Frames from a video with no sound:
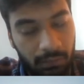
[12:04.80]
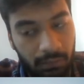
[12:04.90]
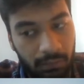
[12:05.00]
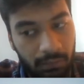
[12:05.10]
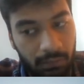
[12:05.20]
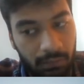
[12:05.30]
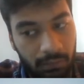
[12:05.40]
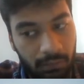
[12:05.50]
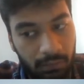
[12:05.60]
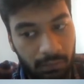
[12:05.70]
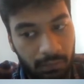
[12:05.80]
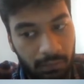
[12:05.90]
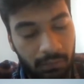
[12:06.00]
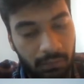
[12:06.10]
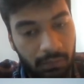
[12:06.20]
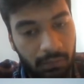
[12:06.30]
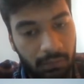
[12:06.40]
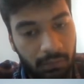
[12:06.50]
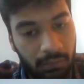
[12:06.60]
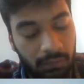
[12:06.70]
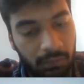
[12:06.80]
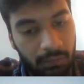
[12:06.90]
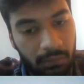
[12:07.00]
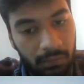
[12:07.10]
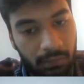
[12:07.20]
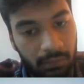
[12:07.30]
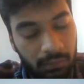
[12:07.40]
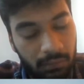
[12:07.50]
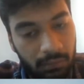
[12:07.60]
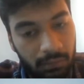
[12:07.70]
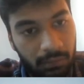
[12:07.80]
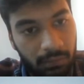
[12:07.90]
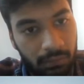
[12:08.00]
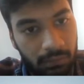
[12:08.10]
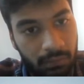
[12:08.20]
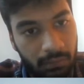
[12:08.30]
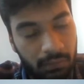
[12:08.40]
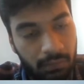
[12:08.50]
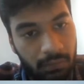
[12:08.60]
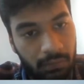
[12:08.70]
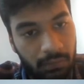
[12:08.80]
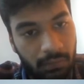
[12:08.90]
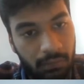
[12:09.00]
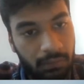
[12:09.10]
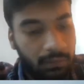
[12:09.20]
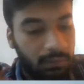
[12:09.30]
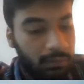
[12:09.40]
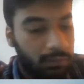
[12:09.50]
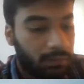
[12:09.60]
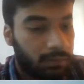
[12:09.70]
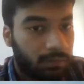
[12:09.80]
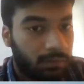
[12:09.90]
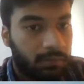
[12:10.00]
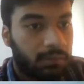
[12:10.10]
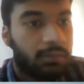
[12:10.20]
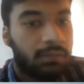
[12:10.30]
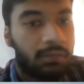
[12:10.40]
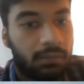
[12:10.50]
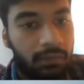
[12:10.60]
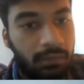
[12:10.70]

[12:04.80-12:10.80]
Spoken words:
No words are spoken by the person on screen.